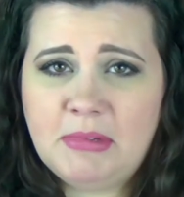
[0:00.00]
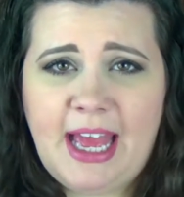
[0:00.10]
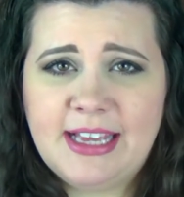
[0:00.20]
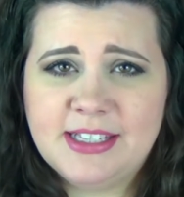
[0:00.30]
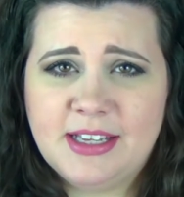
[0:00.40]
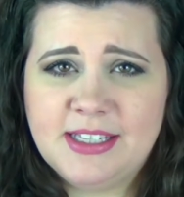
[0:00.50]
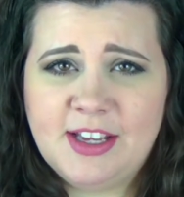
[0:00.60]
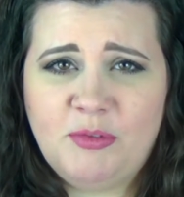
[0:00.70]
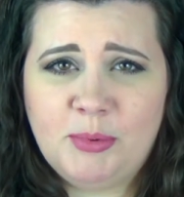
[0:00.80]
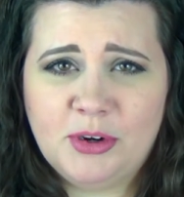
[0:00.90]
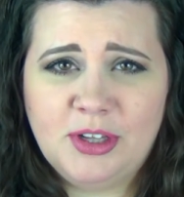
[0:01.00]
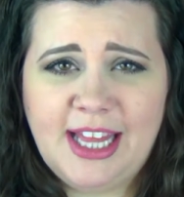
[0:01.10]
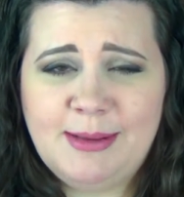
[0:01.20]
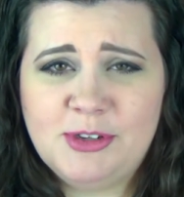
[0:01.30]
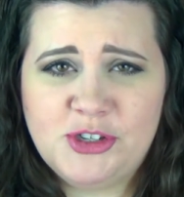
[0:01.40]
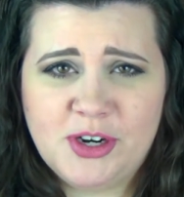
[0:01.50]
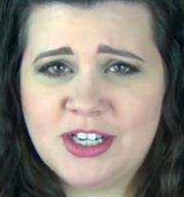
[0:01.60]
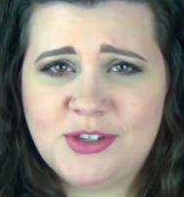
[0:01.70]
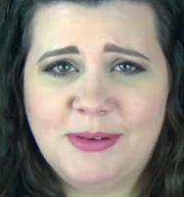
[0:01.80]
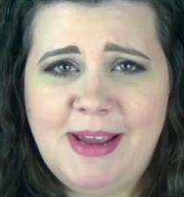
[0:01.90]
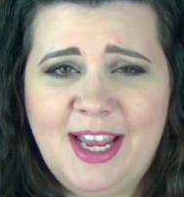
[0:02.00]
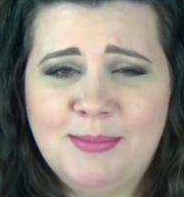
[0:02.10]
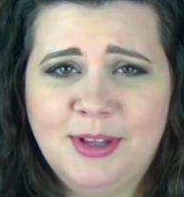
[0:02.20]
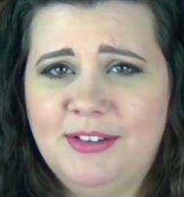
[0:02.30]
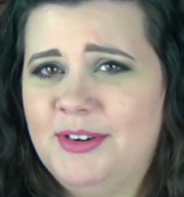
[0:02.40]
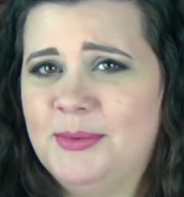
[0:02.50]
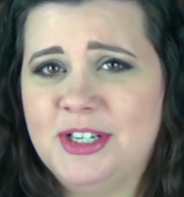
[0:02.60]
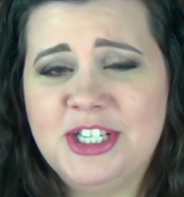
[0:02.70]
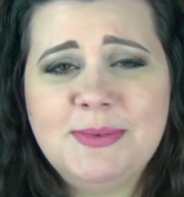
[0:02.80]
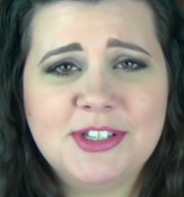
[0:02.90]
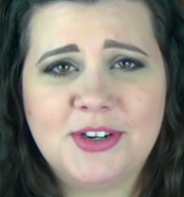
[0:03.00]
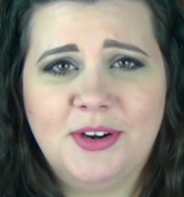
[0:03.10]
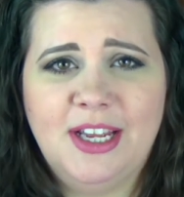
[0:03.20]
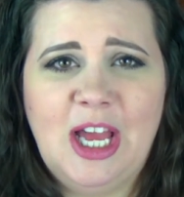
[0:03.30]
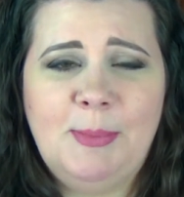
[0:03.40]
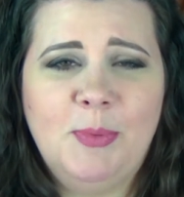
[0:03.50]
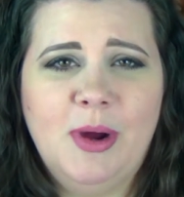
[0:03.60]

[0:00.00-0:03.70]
as a self-proclaimed drugstore makeup lover when she was growing up,